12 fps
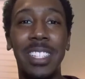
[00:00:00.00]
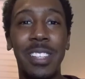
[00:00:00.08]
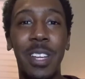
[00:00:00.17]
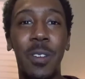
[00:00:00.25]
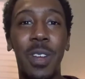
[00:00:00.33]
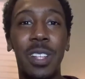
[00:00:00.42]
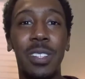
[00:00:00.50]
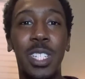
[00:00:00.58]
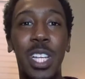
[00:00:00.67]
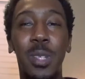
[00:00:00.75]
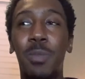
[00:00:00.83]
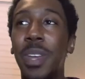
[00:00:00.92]
series,
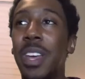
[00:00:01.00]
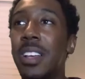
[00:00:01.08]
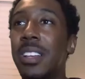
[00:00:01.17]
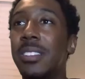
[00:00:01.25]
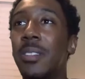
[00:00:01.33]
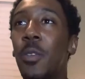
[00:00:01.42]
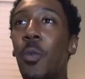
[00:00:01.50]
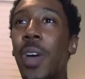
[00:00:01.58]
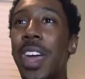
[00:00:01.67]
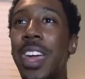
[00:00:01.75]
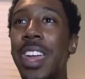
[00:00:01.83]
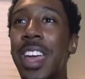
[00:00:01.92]
just because of the
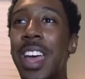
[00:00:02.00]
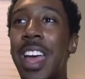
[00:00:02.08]
way